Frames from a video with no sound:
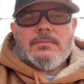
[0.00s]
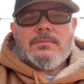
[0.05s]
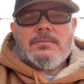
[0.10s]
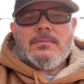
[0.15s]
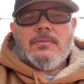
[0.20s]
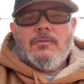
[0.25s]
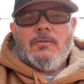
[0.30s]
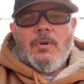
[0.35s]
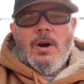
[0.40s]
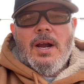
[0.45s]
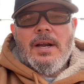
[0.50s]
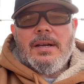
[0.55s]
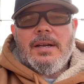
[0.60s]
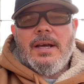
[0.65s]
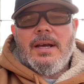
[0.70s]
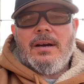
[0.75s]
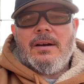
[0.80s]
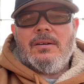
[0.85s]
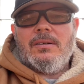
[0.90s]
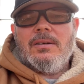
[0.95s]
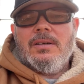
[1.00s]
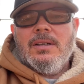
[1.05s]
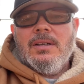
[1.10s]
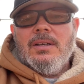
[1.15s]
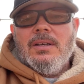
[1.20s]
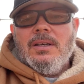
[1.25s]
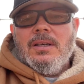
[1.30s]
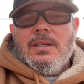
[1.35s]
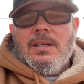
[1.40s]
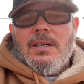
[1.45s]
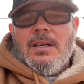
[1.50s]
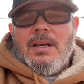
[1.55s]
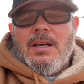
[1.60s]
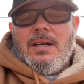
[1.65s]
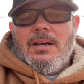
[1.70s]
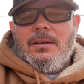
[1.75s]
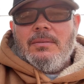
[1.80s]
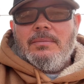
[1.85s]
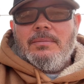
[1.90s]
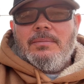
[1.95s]
right now,
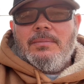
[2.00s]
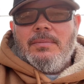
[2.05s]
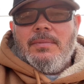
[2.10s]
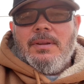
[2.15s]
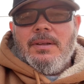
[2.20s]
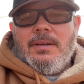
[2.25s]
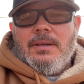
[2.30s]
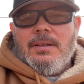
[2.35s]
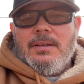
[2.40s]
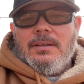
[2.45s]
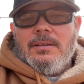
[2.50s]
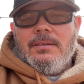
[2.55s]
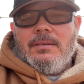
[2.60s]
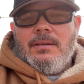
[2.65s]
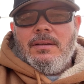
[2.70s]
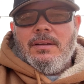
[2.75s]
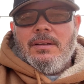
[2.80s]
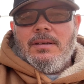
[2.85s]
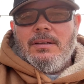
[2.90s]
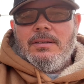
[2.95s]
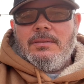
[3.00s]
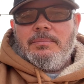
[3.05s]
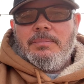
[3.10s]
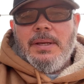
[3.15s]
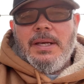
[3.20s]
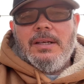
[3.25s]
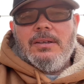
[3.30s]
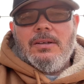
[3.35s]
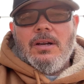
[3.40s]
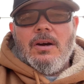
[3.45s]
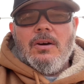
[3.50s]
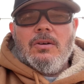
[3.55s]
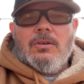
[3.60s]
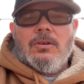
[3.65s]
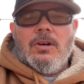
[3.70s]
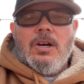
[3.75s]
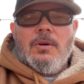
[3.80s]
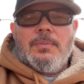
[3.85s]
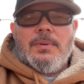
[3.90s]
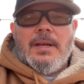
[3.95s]
the big doe
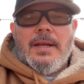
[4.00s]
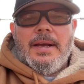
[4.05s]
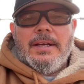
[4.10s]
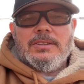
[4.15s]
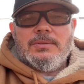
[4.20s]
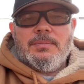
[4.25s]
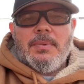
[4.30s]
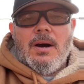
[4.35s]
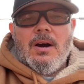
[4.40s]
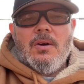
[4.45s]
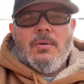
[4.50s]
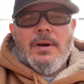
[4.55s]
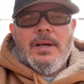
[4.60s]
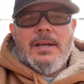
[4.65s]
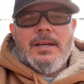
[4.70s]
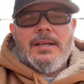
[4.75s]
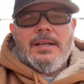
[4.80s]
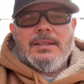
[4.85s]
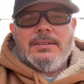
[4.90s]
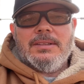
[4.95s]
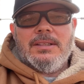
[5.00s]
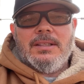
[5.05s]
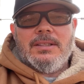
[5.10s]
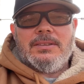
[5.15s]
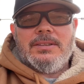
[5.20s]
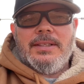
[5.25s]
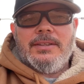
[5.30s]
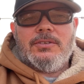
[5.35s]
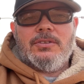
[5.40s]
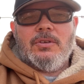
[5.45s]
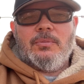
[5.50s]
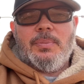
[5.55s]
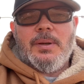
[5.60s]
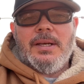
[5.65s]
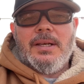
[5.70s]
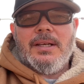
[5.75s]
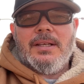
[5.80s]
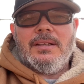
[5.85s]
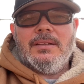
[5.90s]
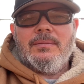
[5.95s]
group that has Bo in it is in the central
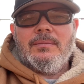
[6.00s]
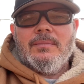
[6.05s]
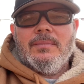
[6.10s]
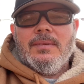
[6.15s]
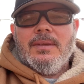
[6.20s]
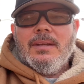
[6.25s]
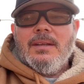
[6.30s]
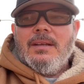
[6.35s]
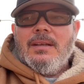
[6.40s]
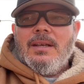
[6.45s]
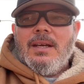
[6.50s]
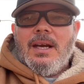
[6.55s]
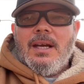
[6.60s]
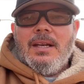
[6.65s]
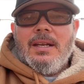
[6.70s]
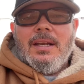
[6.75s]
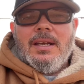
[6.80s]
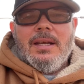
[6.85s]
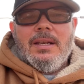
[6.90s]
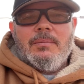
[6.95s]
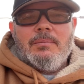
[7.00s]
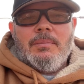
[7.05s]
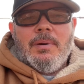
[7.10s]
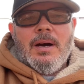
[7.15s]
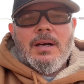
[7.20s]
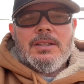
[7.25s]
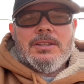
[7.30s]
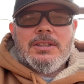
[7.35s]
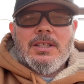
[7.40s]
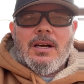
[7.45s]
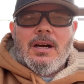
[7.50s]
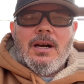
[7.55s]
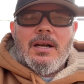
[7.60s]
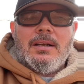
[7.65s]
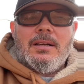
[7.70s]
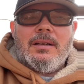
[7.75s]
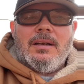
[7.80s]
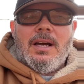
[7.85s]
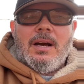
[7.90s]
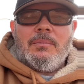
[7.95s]
pen, and then Buckshot,
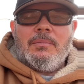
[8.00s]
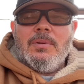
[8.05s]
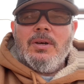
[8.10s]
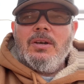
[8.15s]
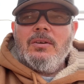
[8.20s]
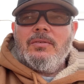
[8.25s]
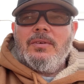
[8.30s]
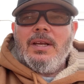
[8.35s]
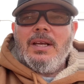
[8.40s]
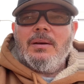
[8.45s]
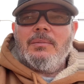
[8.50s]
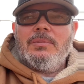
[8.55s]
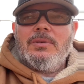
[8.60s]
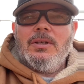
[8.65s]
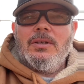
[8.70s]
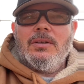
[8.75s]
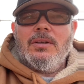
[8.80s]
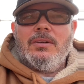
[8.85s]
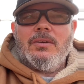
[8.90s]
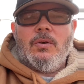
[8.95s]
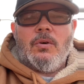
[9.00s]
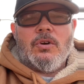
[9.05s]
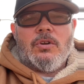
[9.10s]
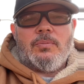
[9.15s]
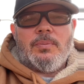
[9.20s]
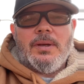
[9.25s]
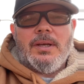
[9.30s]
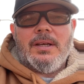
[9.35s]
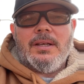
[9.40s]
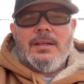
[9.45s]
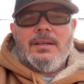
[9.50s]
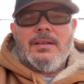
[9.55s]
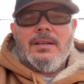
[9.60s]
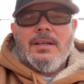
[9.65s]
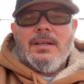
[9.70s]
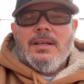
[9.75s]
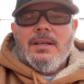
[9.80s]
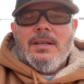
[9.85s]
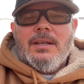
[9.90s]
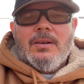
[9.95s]
I moved him to the north pen
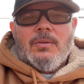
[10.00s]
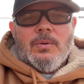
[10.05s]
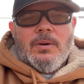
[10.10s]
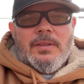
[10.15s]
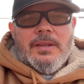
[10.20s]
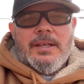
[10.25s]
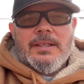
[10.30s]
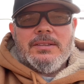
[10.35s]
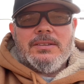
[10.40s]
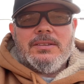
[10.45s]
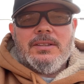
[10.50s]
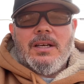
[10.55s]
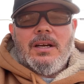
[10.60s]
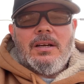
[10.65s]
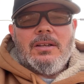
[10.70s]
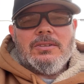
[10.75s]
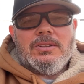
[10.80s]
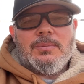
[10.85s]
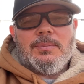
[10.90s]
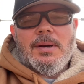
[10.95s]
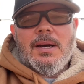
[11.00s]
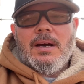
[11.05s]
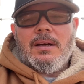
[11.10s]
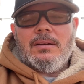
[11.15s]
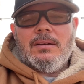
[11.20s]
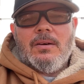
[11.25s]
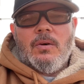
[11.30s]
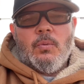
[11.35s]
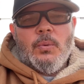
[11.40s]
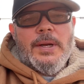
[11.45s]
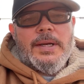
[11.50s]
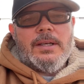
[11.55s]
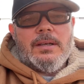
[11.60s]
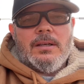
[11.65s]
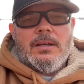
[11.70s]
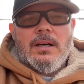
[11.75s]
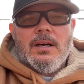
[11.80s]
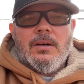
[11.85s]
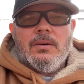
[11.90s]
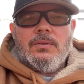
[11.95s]
with his sons about a week
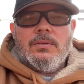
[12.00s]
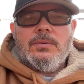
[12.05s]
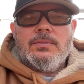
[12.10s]
ago.